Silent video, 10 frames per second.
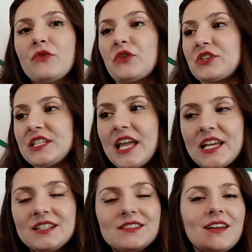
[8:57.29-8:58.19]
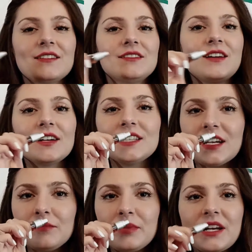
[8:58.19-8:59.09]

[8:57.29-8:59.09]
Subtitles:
for dates and nighttime,